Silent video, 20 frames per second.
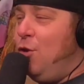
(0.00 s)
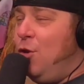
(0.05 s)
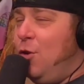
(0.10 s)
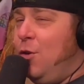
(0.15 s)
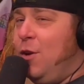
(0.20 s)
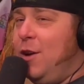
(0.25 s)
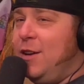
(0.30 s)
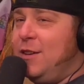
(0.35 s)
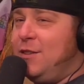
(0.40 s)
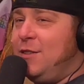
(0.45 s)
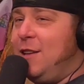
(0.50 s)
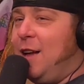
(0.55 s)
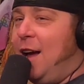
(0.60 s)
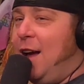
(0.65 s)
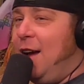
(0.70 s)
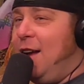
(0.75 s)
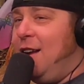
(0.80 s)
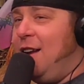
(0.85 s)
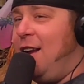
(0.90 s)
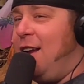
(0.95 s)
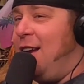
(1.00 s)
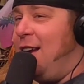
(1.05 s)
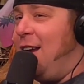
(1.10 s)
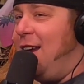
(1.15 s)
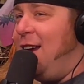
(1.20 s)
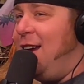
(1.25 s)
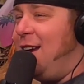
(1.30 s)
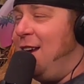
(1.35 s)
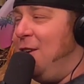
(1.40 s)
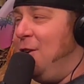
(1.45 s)
do his diet, and
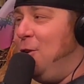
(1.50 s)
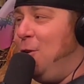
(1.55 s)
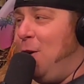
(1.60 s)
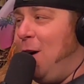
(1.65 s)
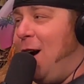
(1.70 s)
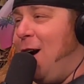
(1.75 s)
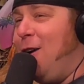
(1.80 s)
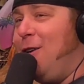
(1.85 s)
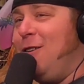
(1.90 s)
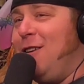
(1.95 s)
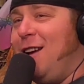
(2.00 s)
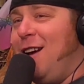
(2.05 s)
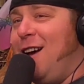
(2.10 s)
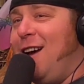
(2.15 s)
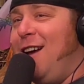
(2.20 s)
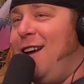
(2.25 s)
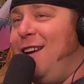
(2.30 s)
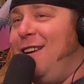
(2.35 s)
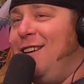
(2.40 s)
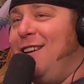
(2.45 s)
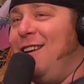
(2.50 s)
he can do our diet.